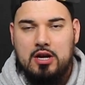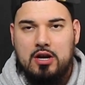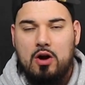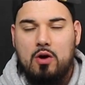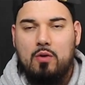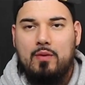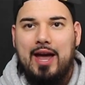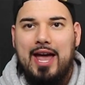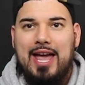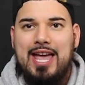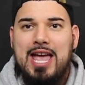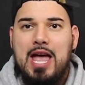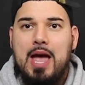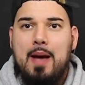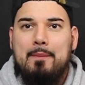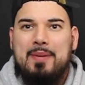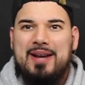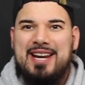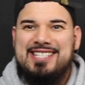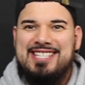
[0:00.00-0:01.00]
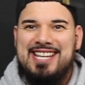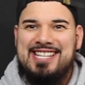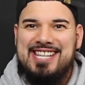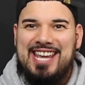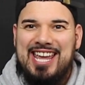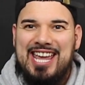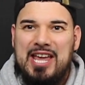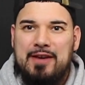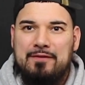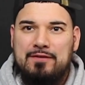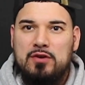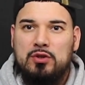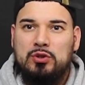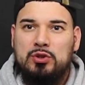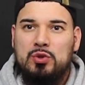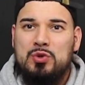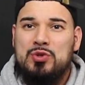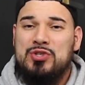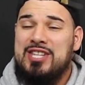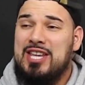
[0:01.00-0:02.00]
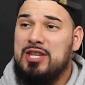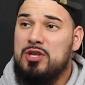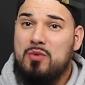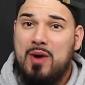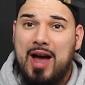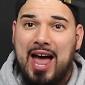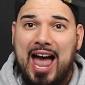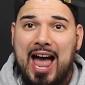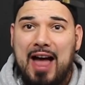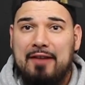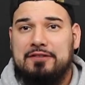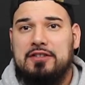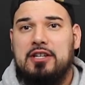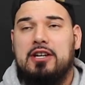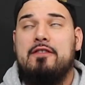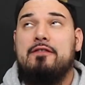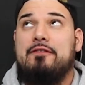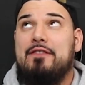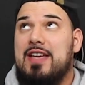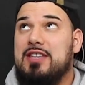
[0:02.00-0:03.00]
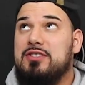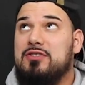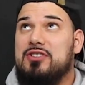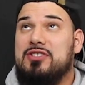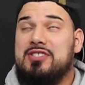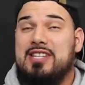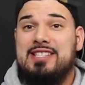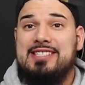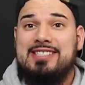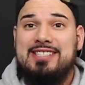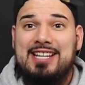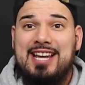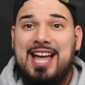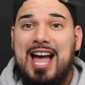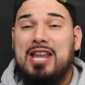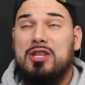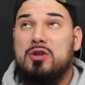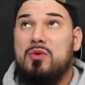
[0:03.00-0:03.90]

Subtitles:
Okay? But it says, if you do sin, you have to confess your sins to God.